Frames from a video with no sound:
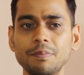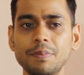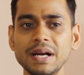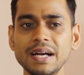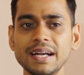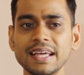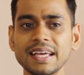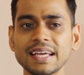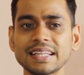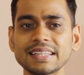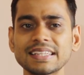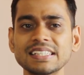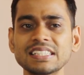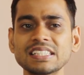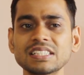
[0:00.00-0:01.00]
building
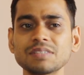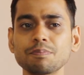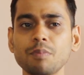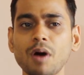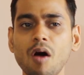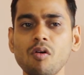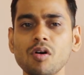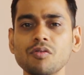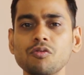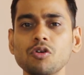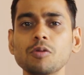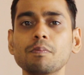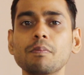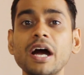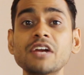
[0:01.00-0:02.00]
this powerful
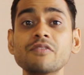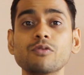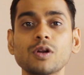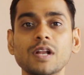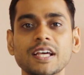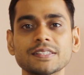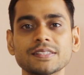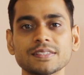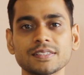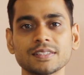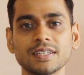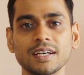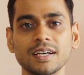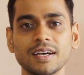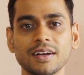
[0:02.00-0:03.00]
mindfulness,
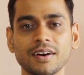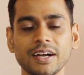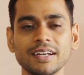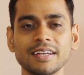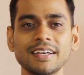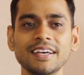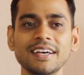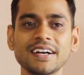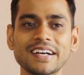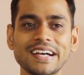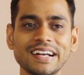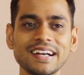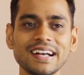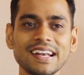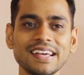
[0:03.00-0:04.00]
right?
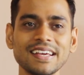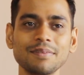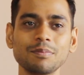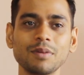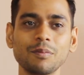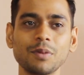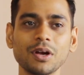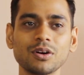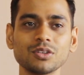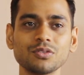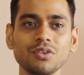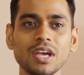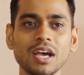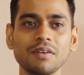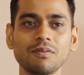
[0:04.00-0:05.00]
Currently, because
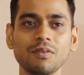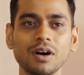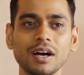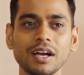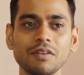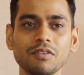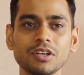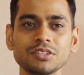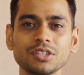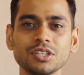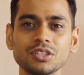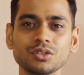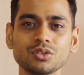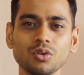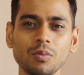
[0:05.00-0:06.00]
we have
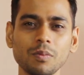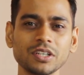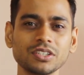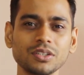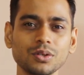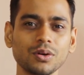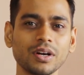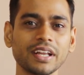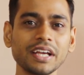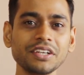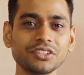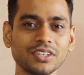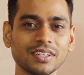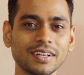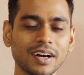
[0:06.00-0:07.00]
invested so much into
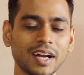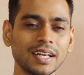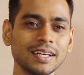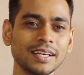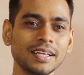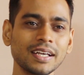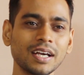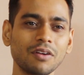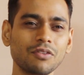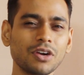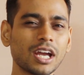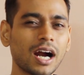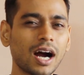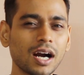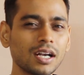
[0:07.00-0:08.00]
attention, right, we
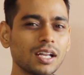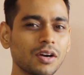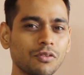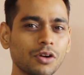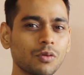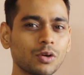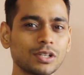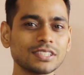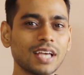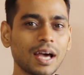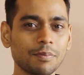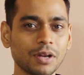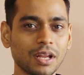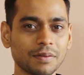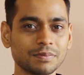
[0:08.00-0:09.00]
are hardly aware what is
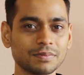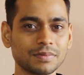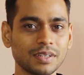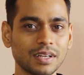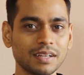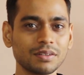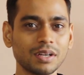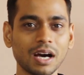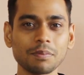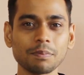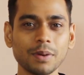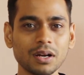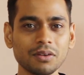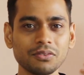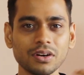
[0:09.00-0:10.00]
happening, right? Our
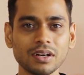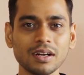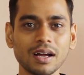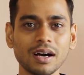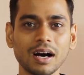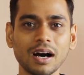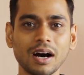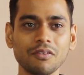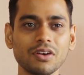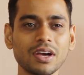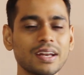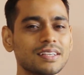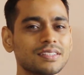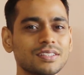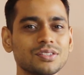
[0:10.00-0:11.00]
peripheral
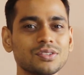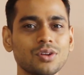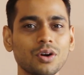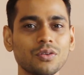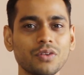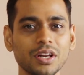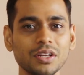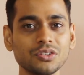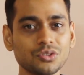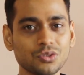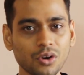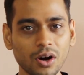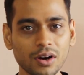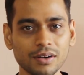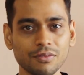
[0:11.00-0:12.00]
awareness is not very
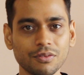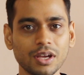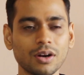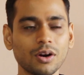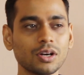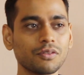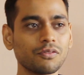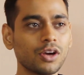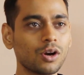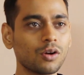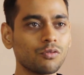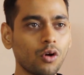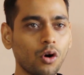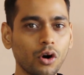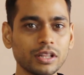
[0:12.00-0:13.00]
strong. We are not aware
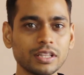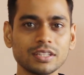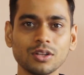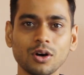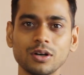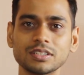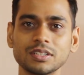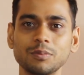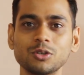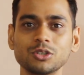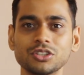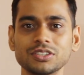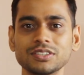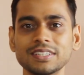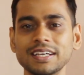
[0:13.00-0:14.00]
of all the thoughts,
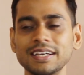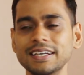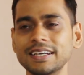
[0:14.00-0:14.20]
emotions,